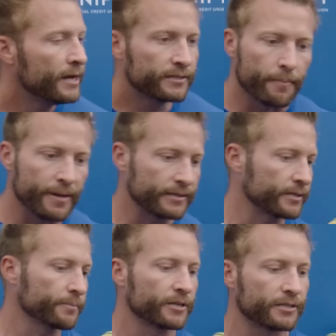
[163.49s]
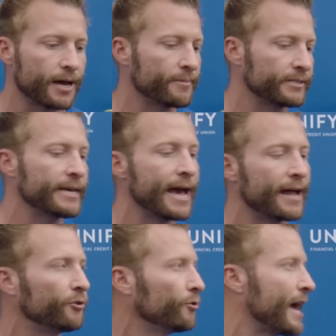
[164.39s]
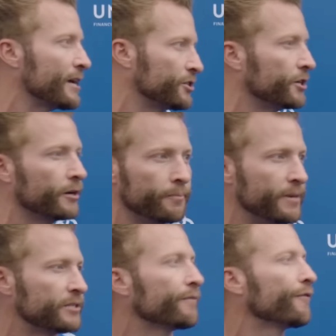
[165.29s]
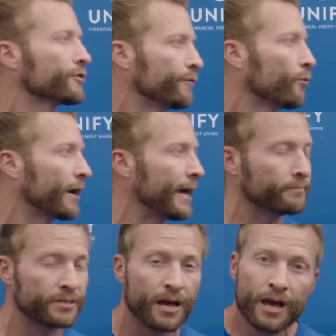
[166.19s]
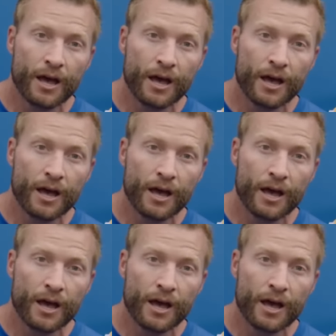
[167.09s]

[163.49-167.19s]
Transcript: to miss as much time as he had to last year and to miss the first four games.